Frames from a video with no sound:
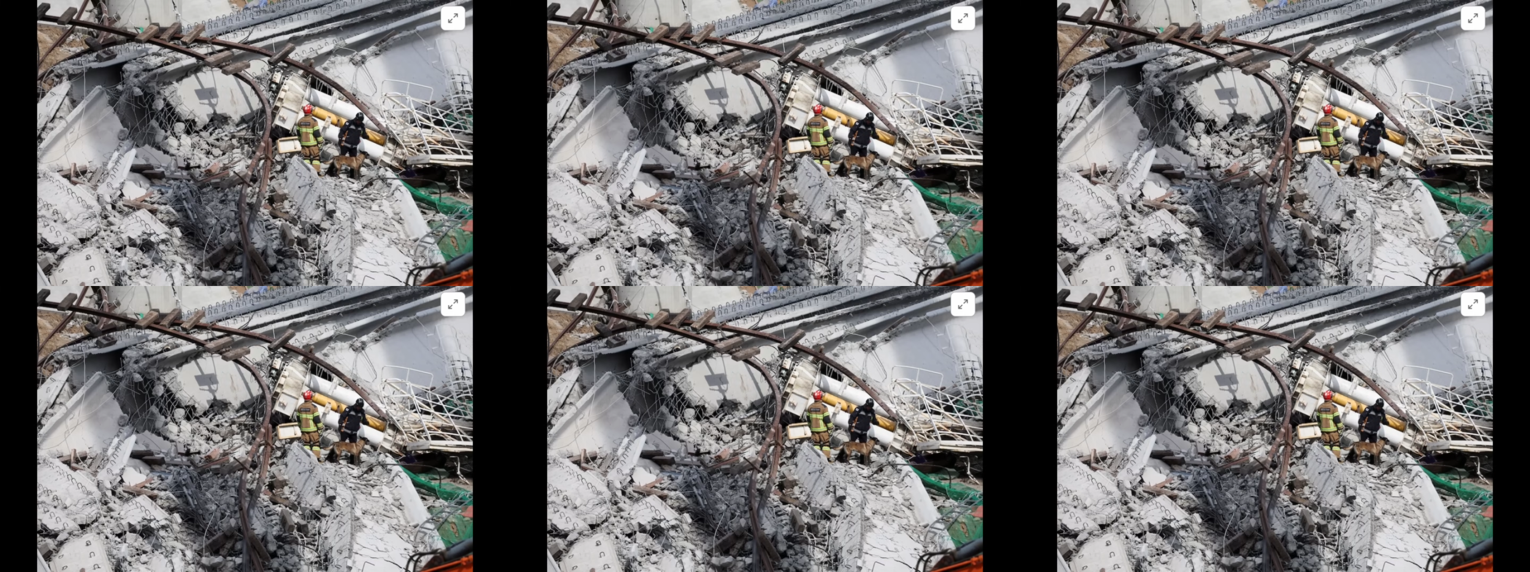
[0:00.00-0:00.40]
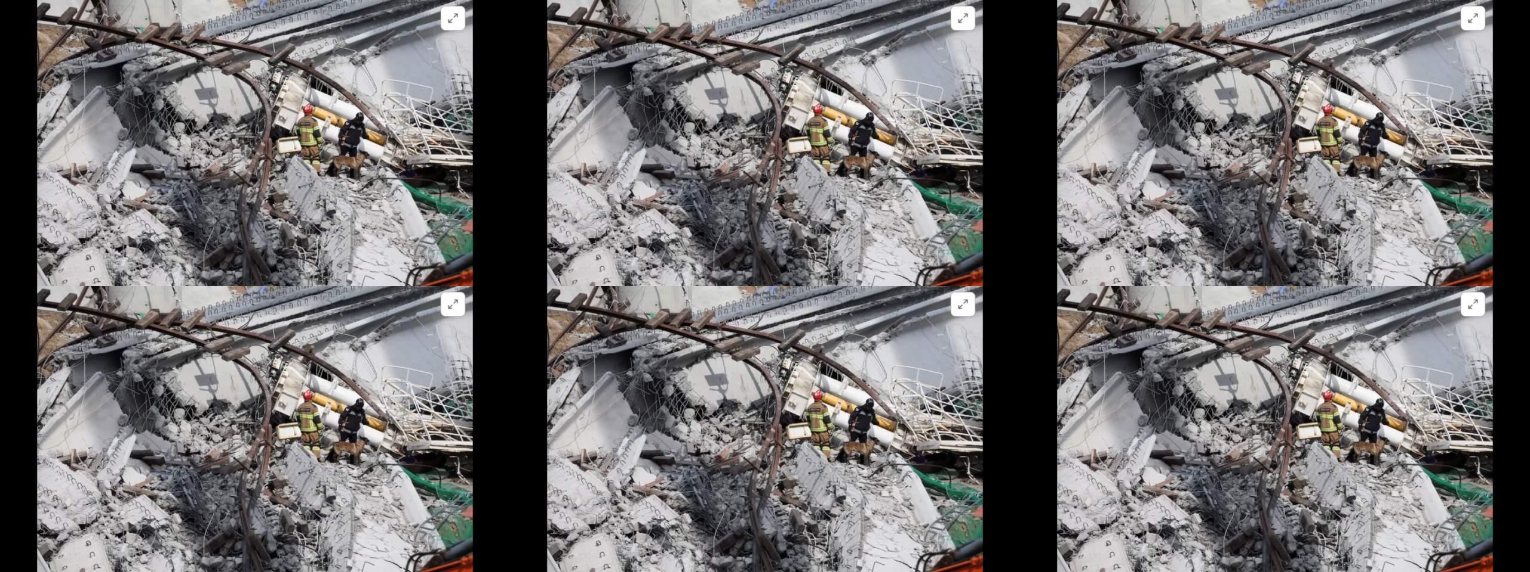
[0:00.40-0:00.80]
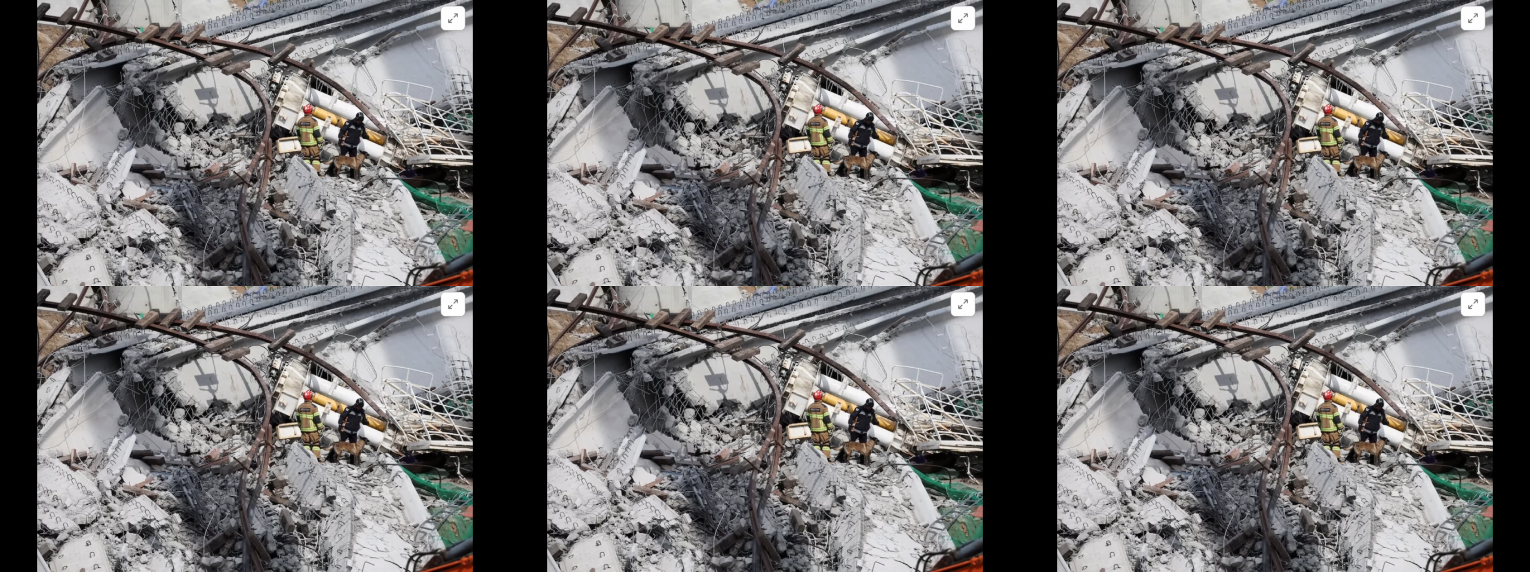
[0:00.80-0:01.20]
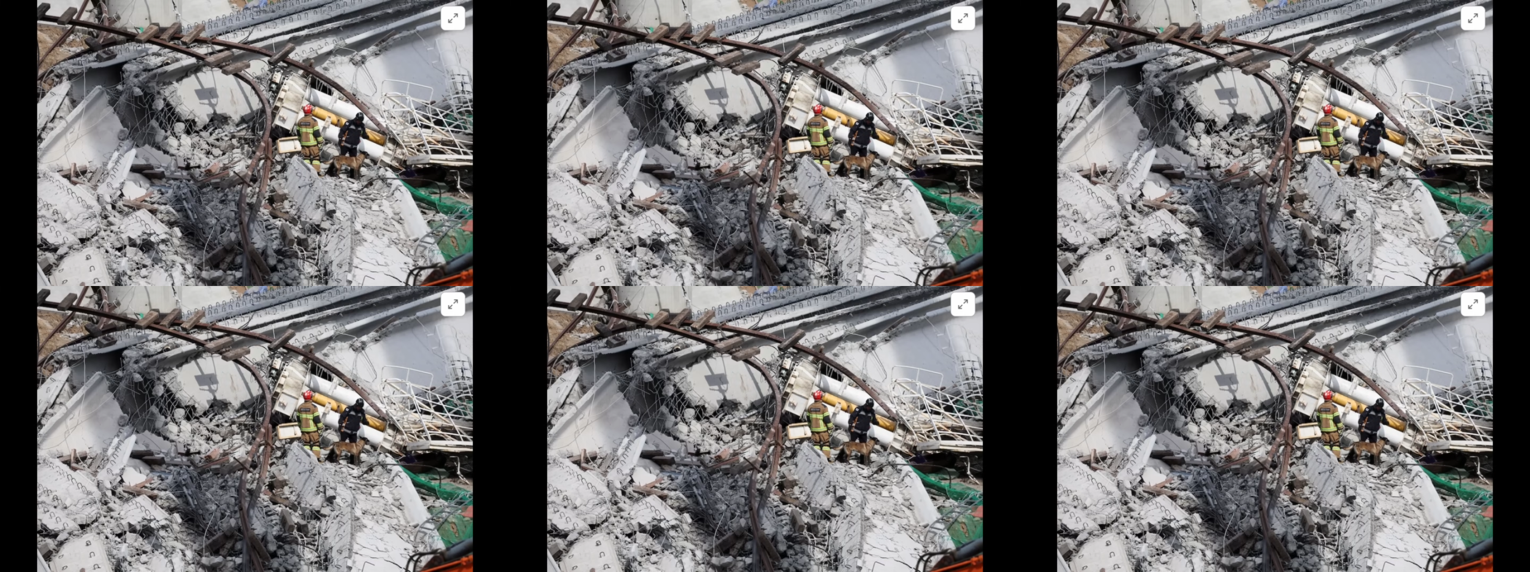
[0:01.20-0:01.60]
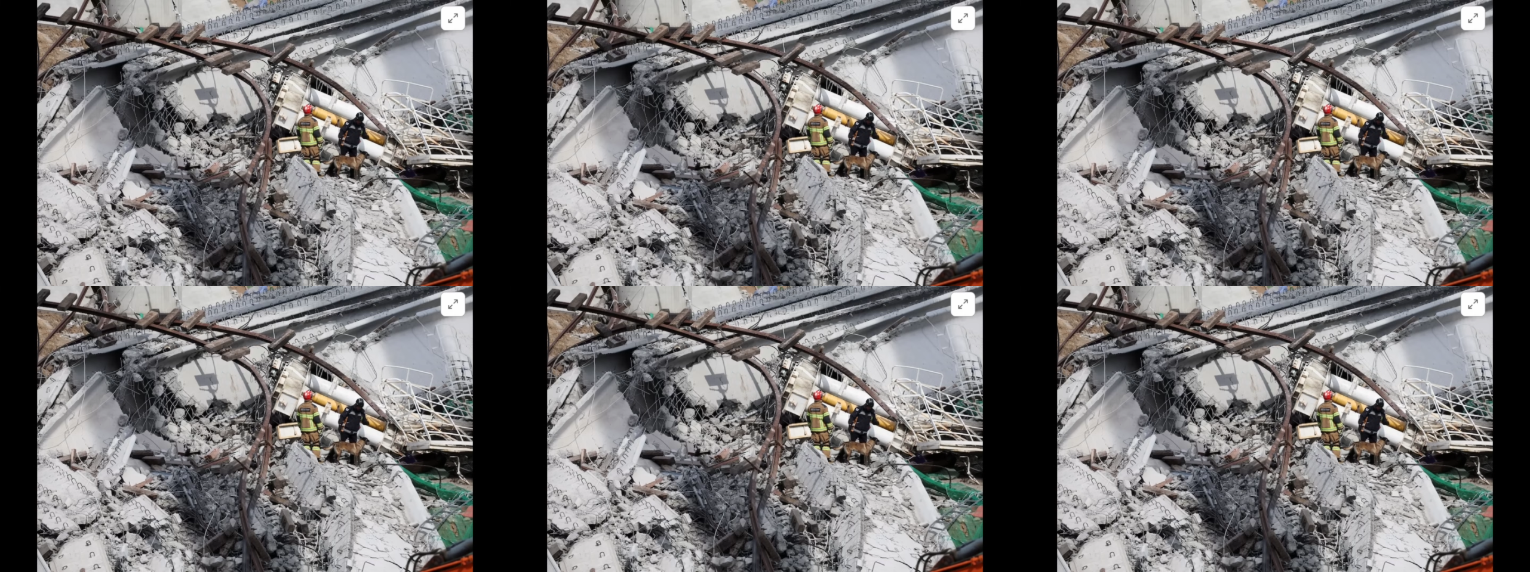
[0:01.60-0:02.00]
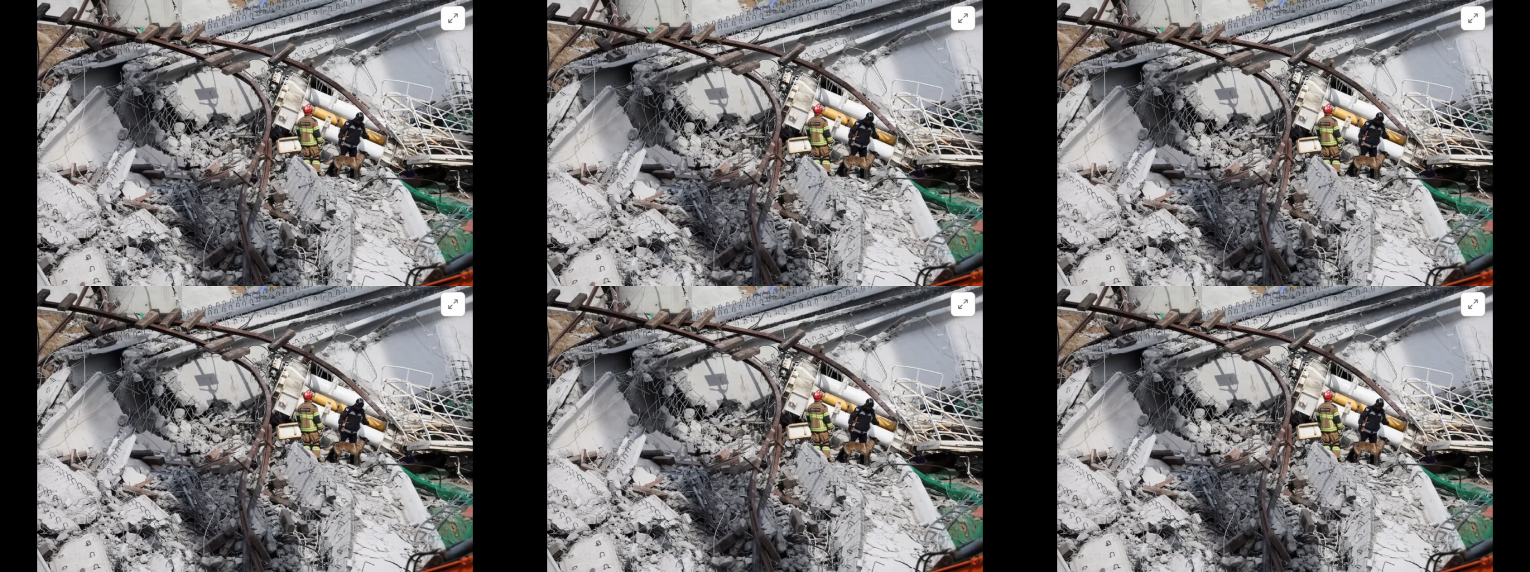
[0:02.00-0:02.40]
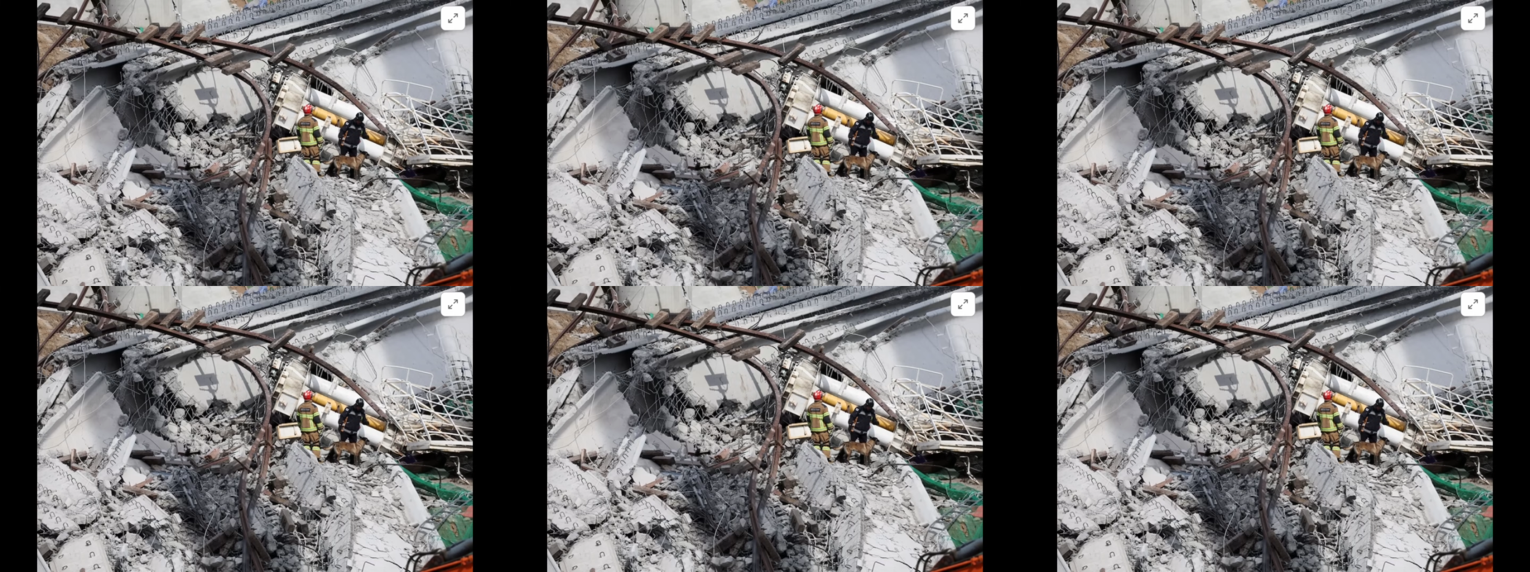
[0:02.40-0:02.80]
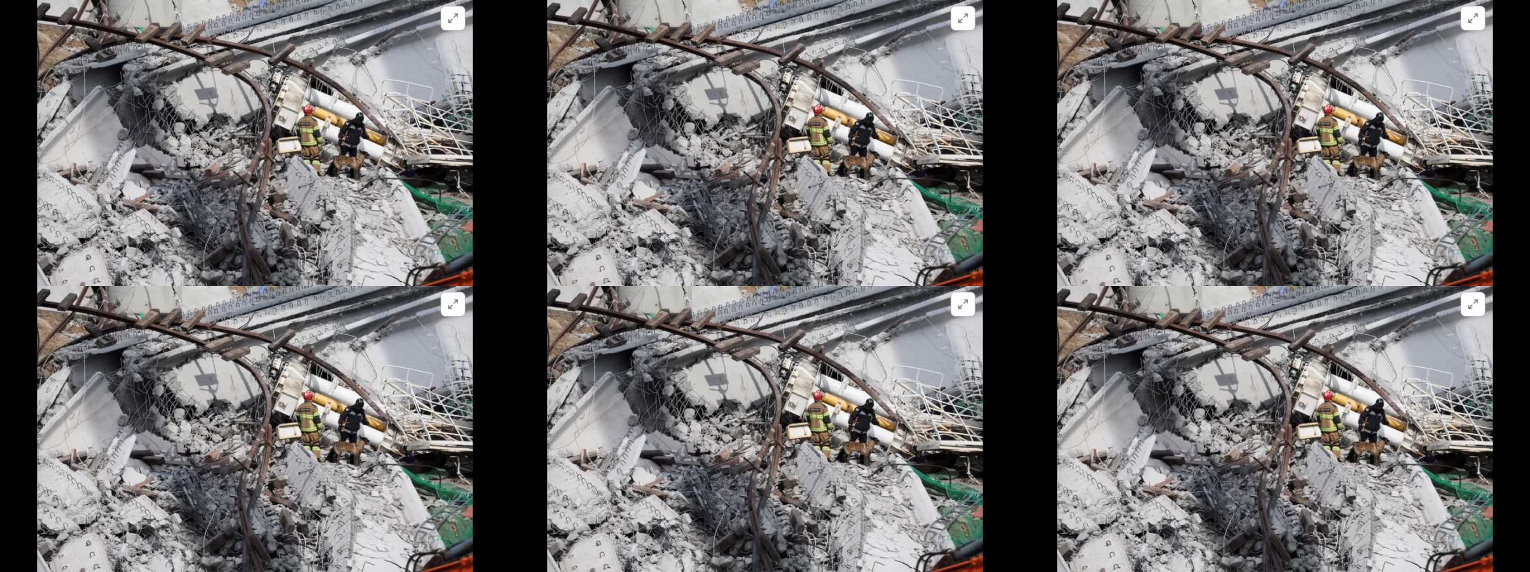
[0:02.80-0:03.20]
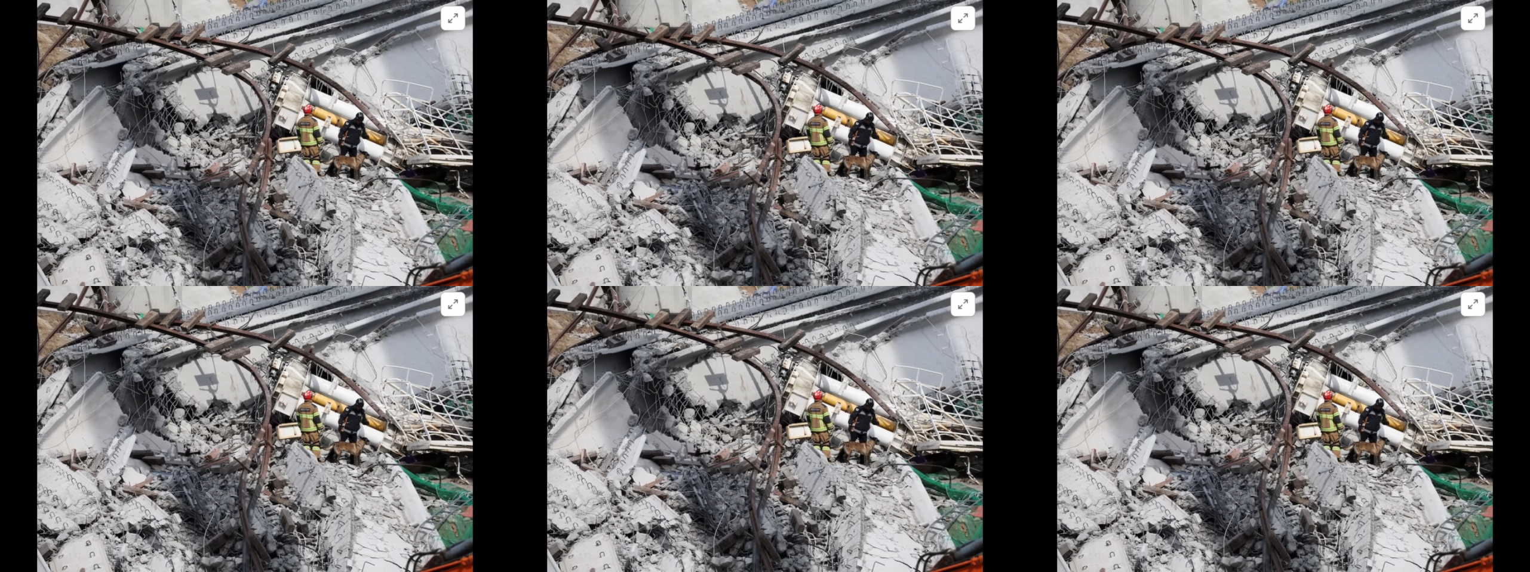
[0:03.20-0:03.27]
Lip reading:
(no speaker visible)